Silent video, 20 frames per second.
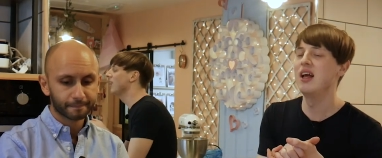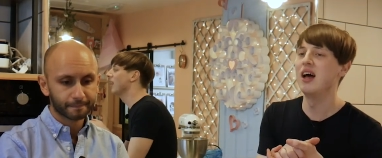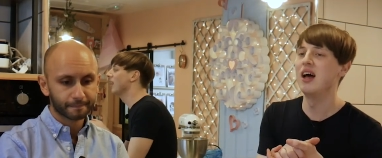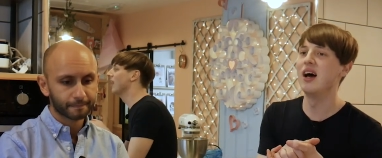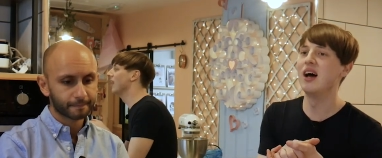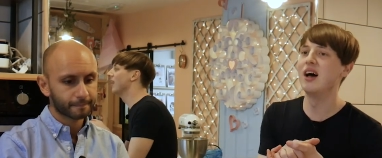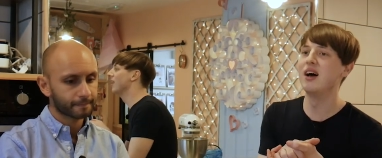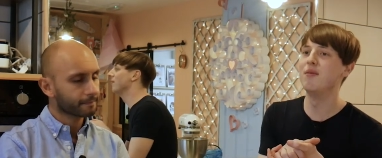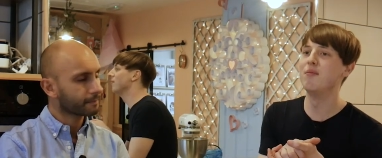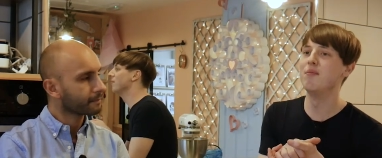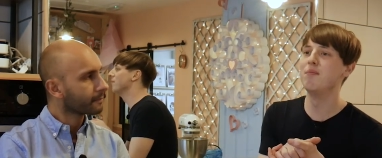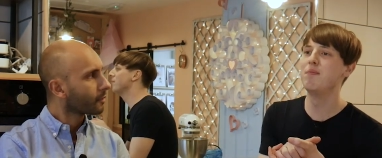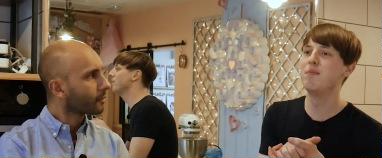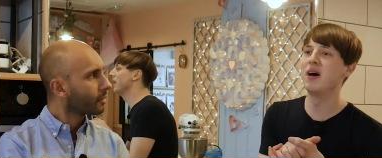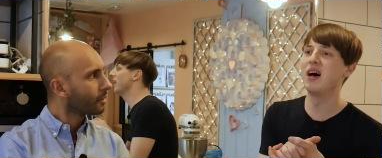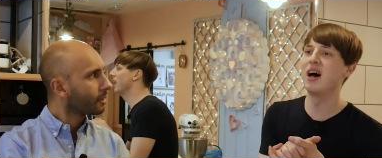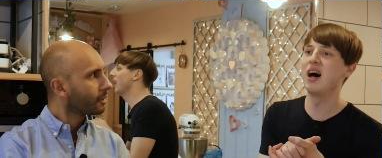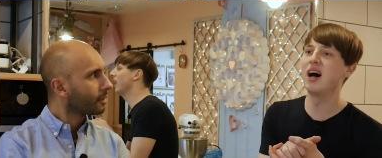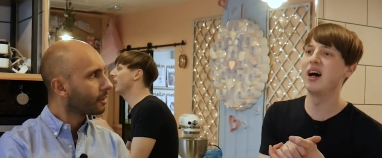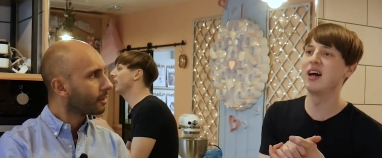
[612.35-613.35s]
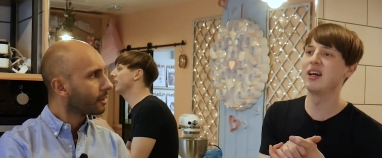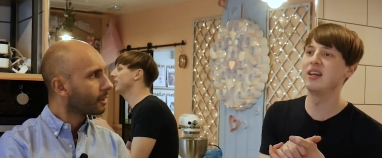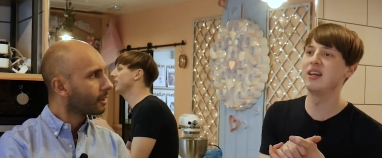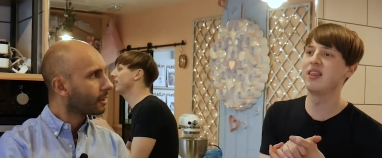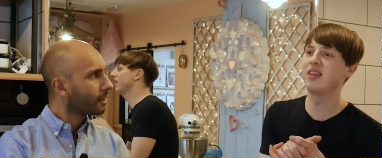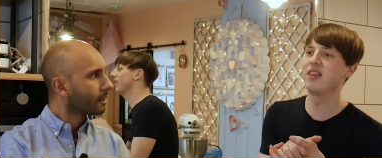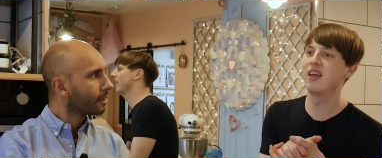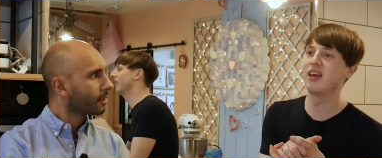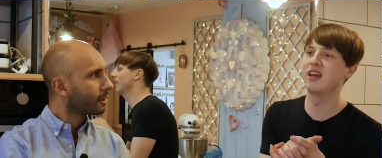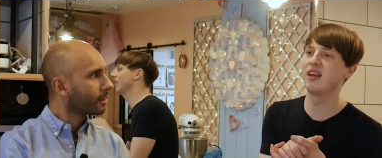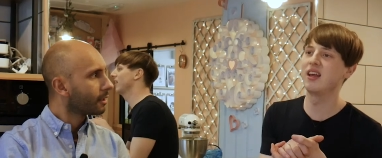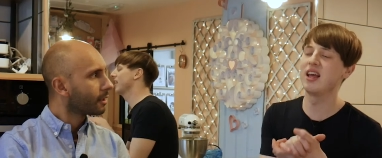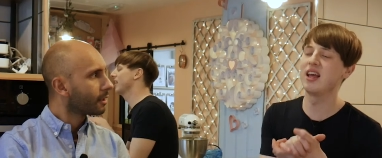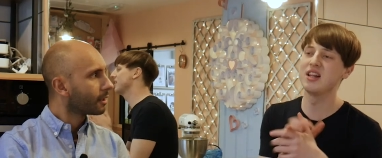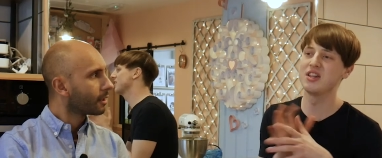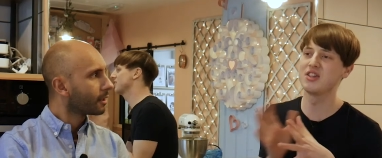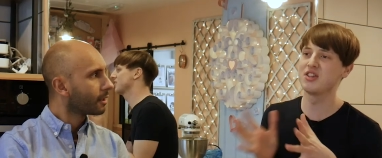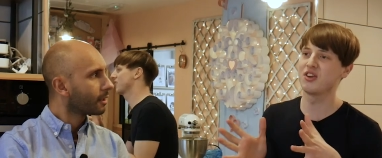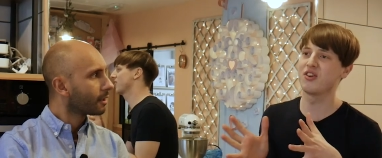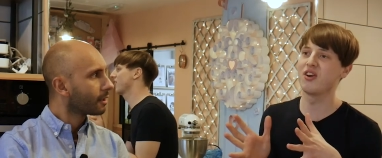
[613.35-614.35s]
Speaker 1: Um, but I think
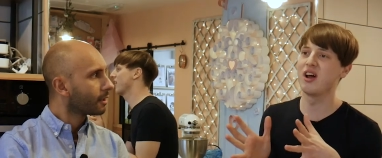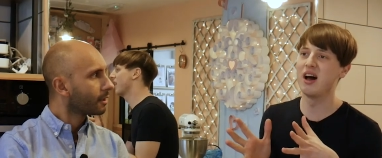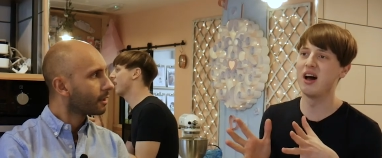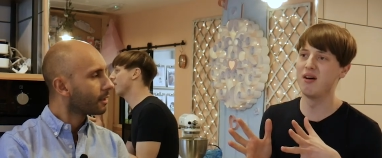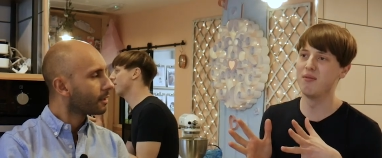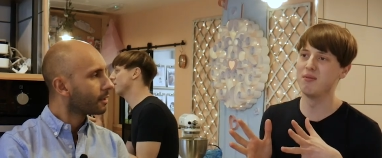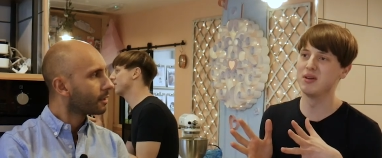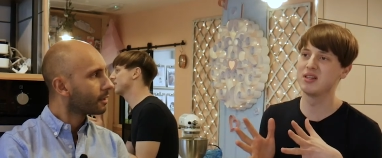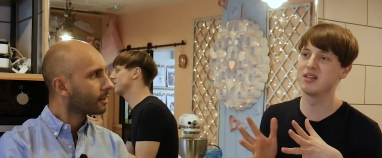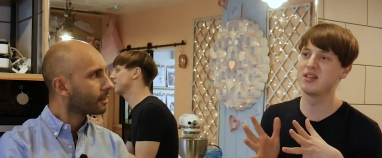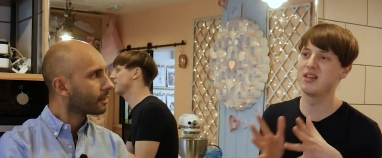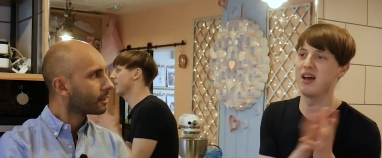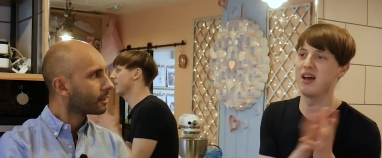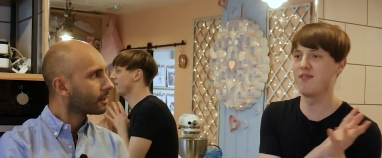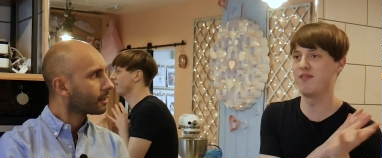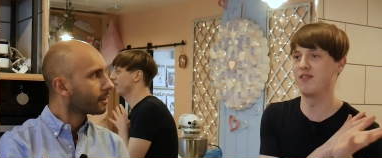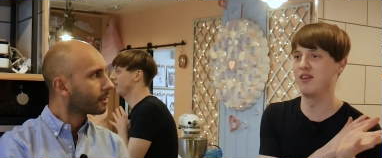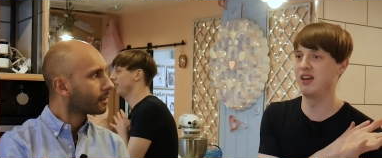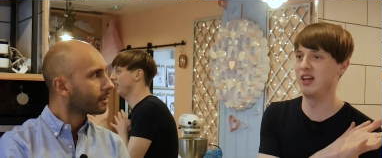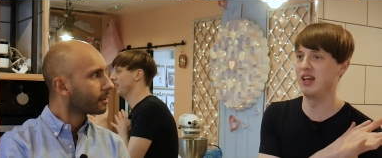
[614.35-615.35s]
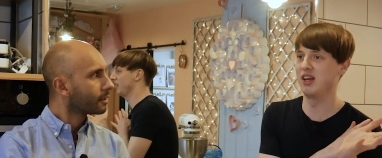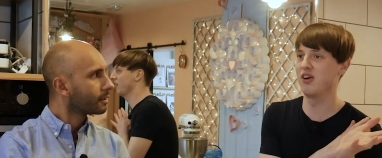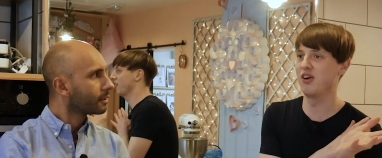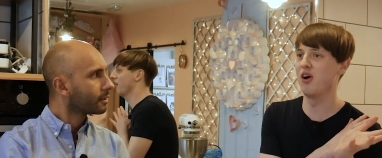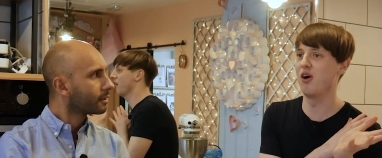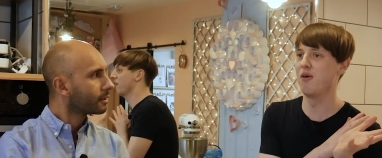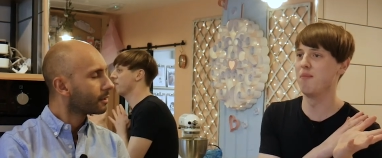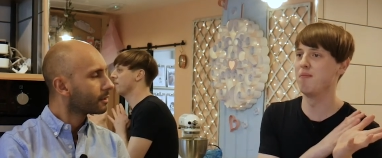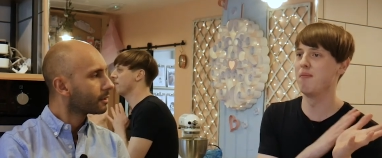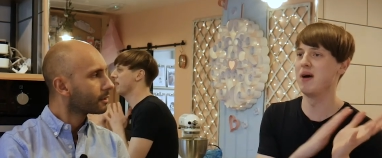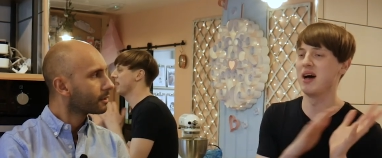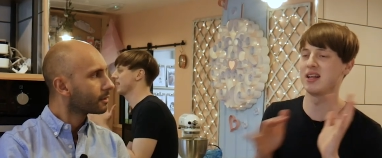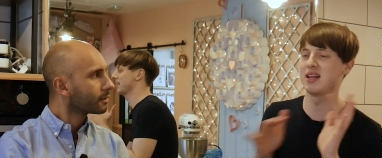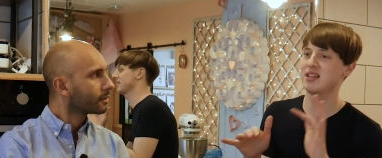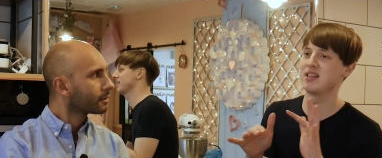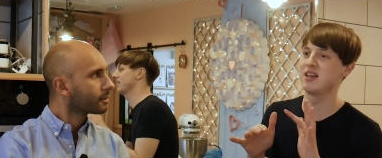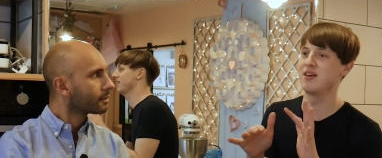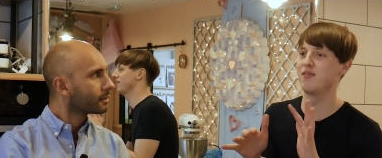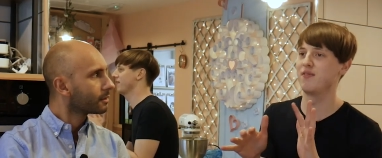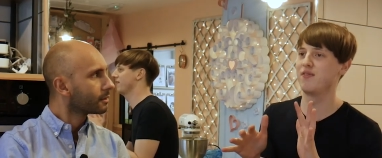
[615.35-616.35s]
Instagram has definitely got a
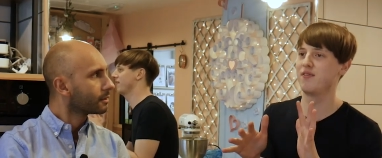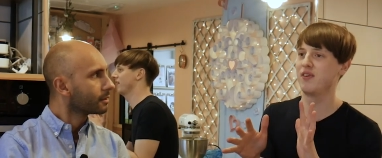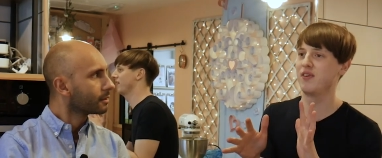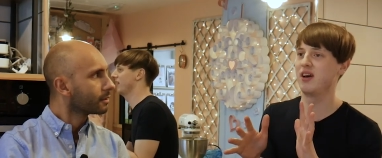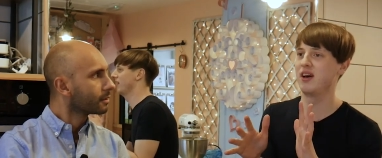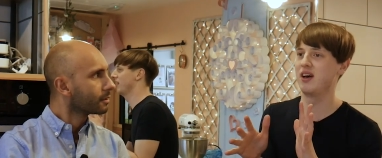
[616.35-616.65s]
massive.